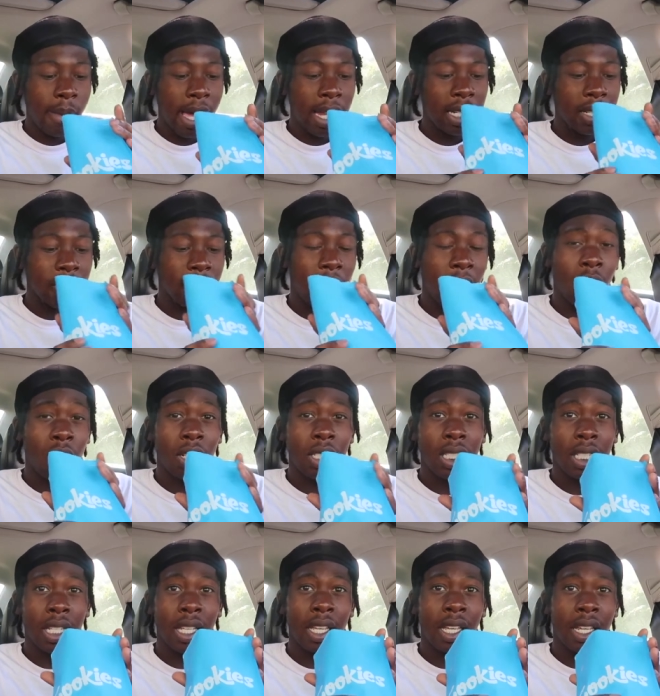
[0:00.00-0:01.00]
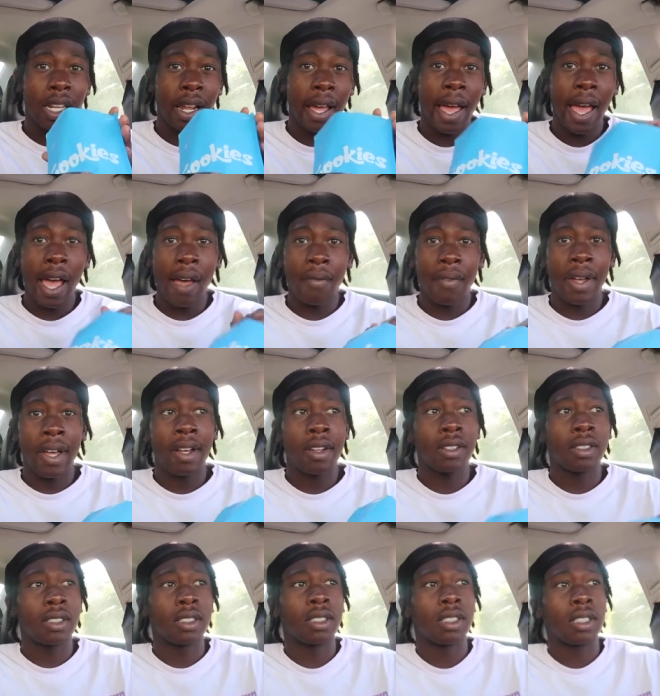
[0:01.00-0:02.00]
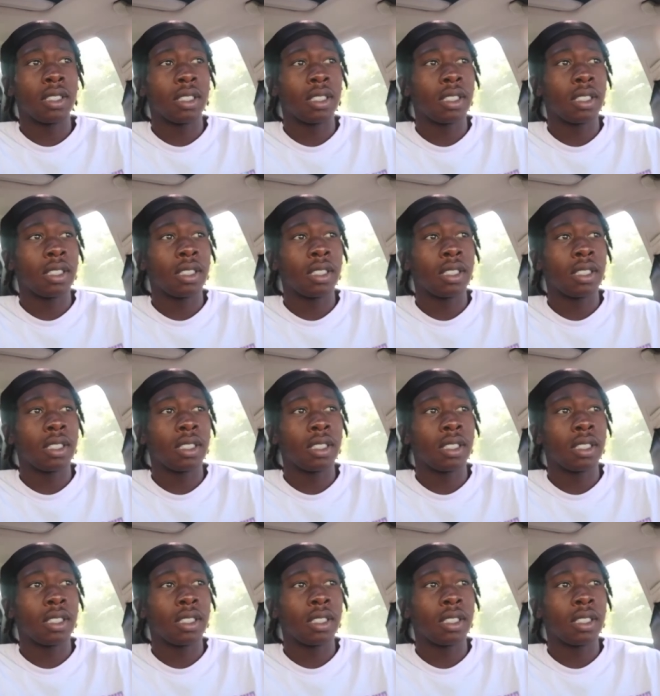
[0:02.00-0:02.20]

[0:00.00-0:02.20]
Imagine if I wanted to get a half ounce.